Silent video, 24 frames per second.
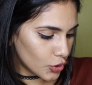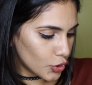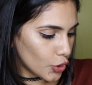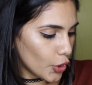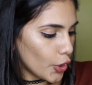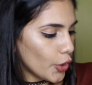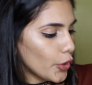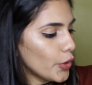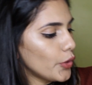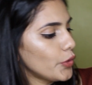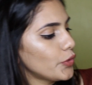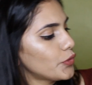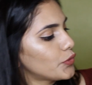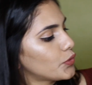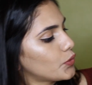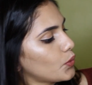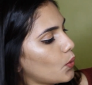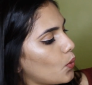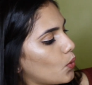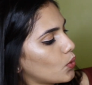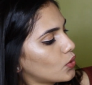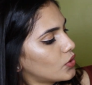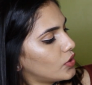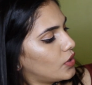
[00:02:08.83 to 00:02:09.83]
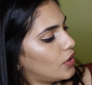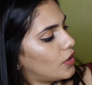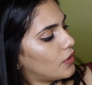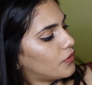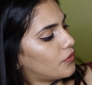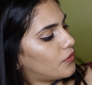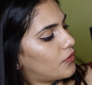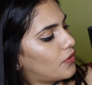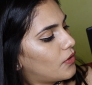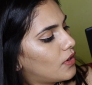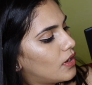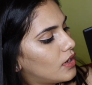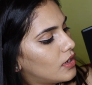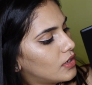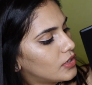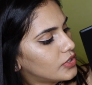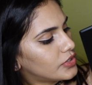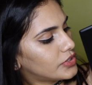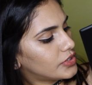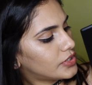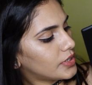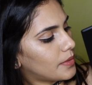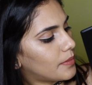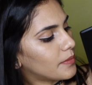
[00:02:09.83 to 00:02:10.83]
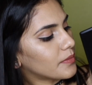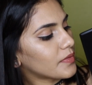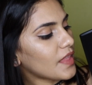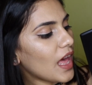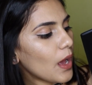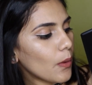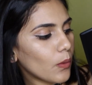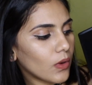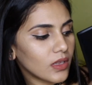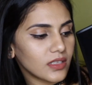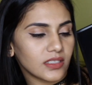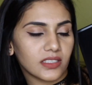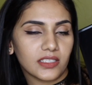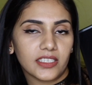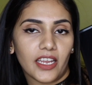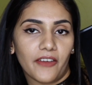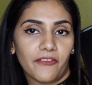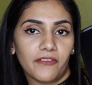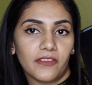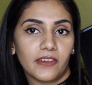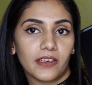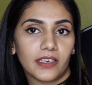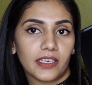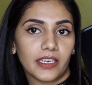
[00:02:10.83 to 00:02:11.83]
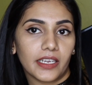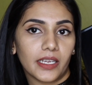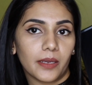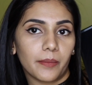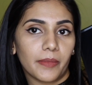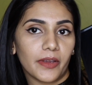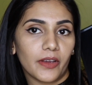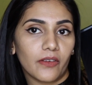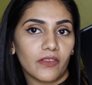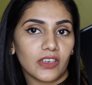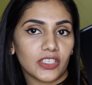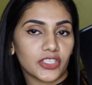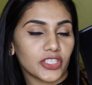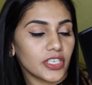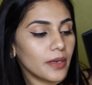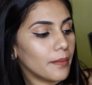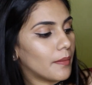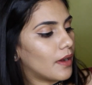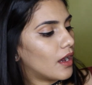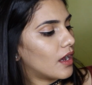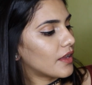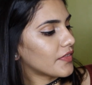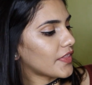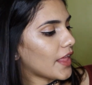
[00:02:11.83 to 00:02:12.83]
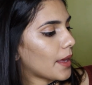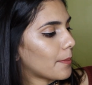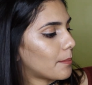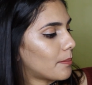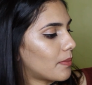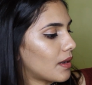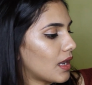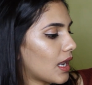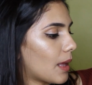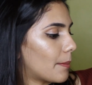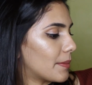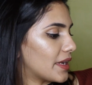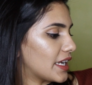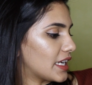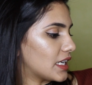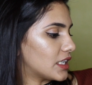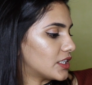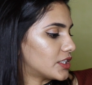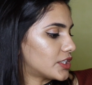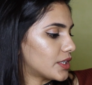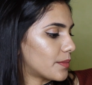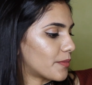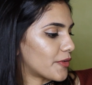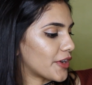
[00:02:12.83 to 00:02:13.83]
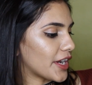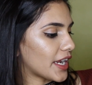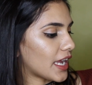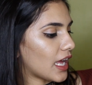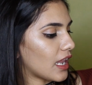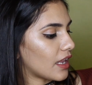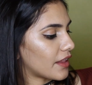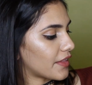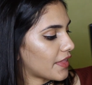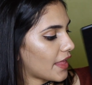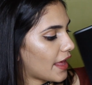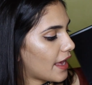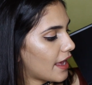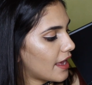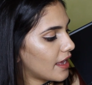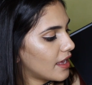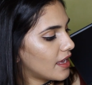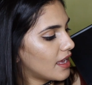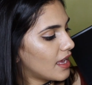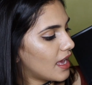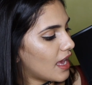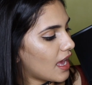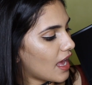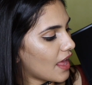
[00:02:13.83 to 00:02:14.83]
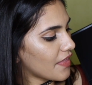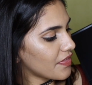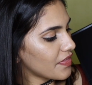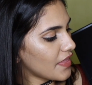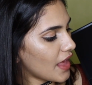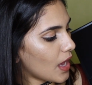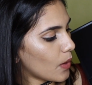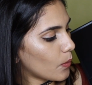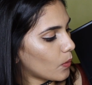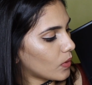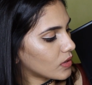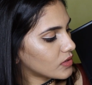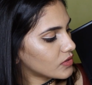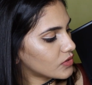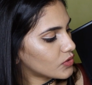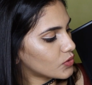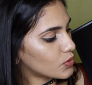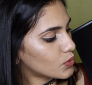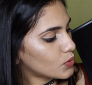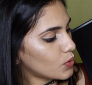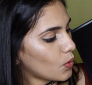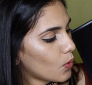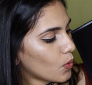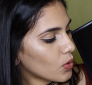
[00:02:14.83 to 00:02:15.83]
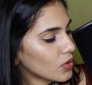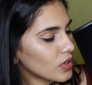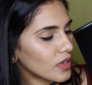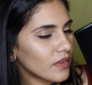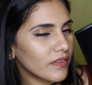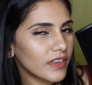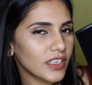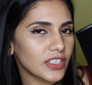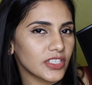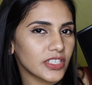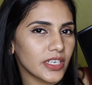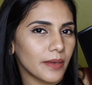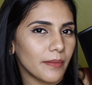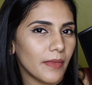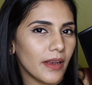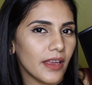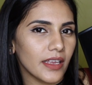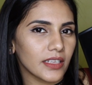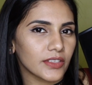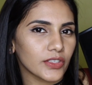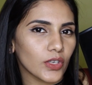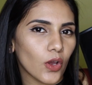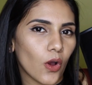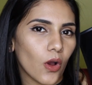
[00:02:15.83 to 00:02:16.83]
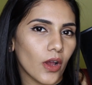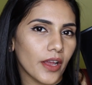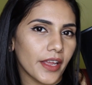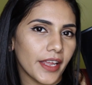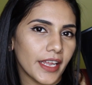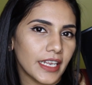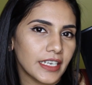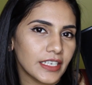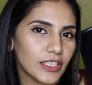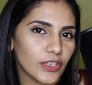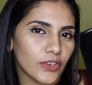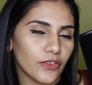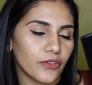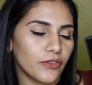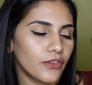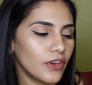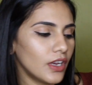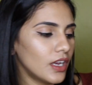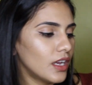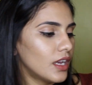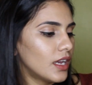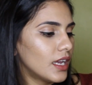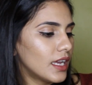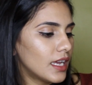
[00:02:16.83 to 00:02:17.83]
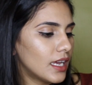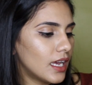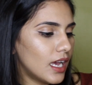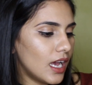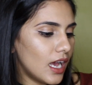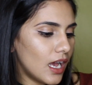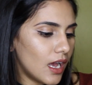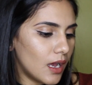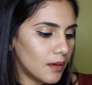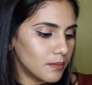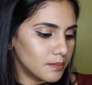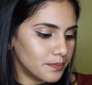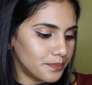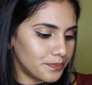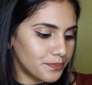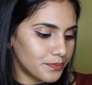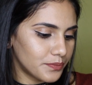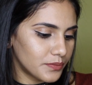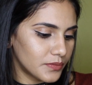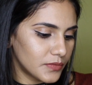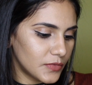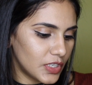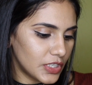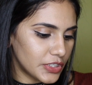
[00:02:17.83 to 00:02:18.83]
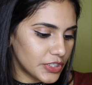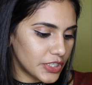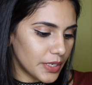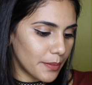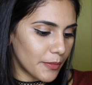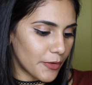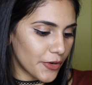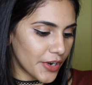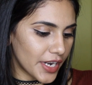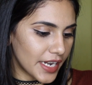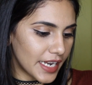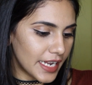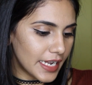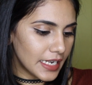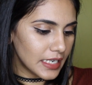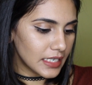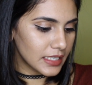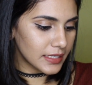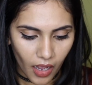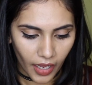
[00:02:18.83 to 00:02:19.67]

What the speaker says: Two sort of that one's definitely a bit of a shimmer, that plummy shimmery colour there, and that one's sort of a shimmer. It's got a hint of shimmer in it.